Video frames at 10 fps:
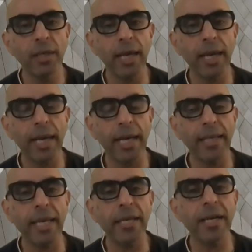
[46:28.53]
and
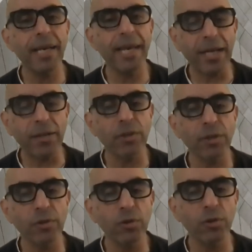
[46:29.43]
a
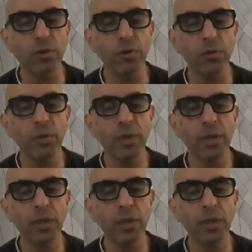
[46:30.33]
connection to